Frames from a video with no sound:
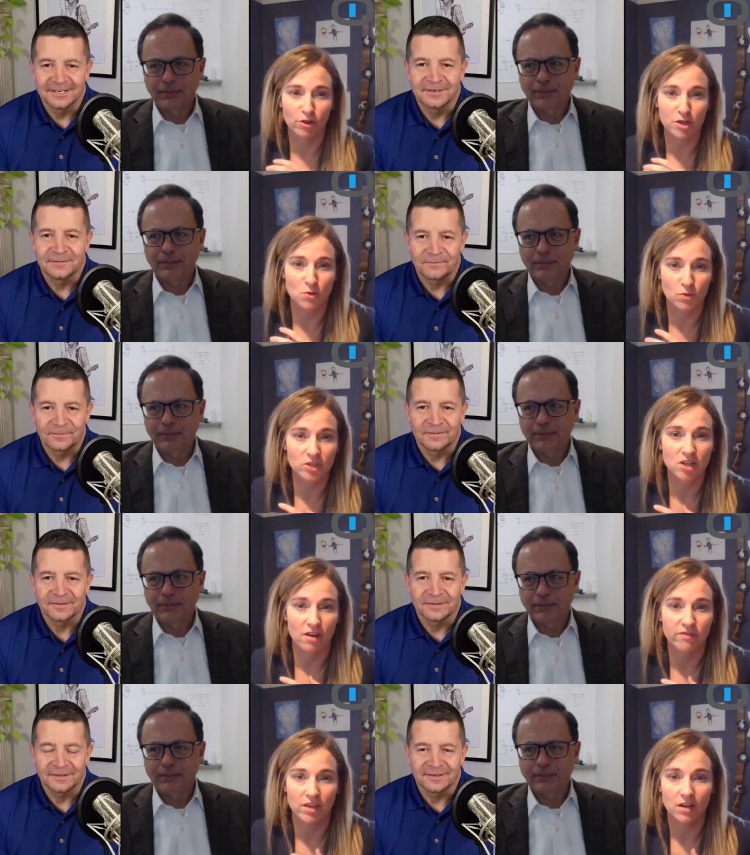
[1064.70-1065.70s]
Speaker 1: really cool
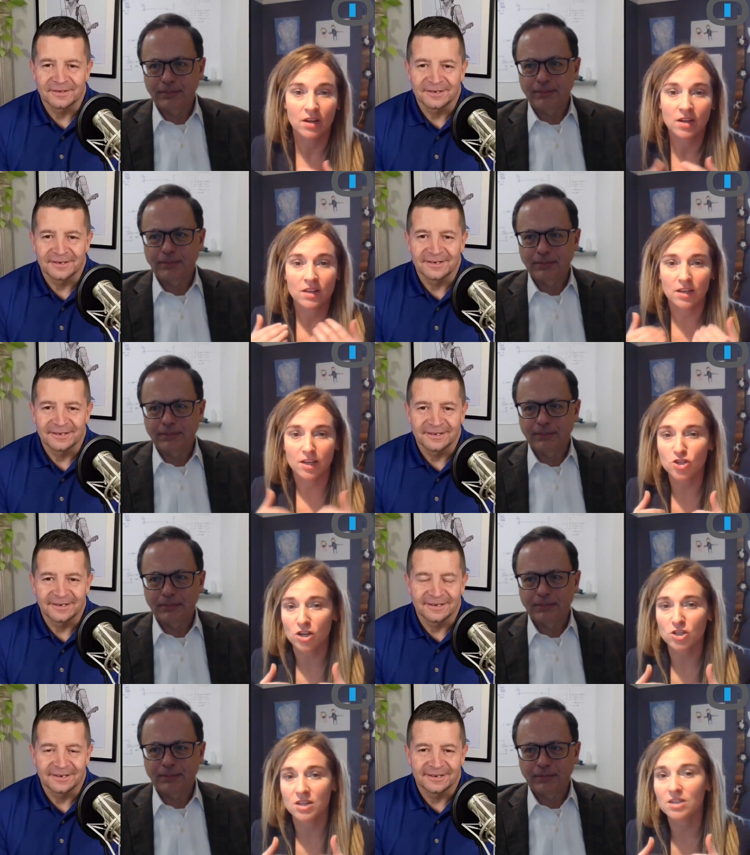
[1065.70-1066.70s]
stuff that the
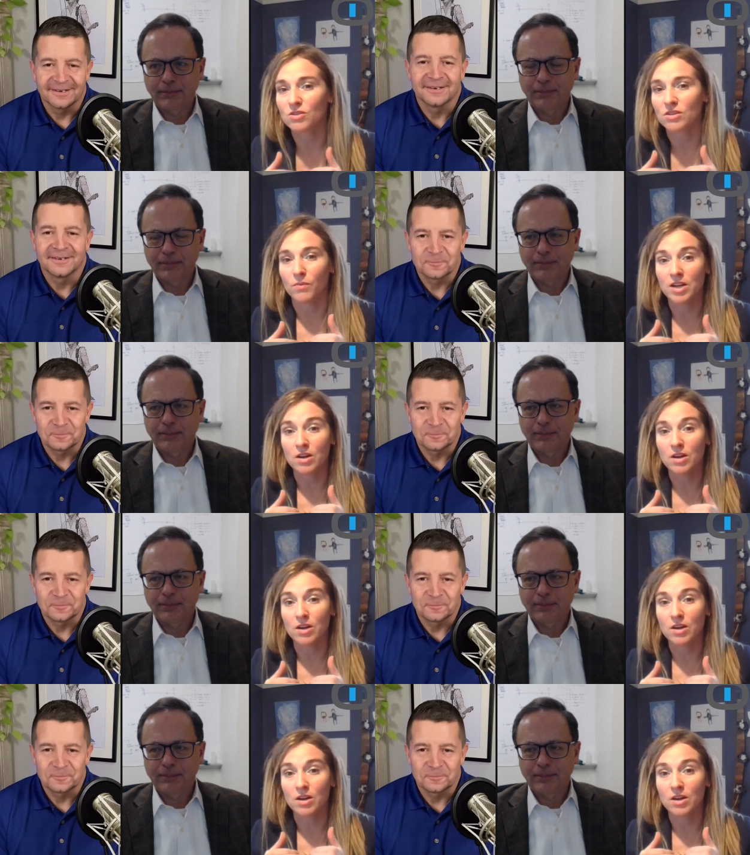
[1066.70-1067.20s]
construction industry that we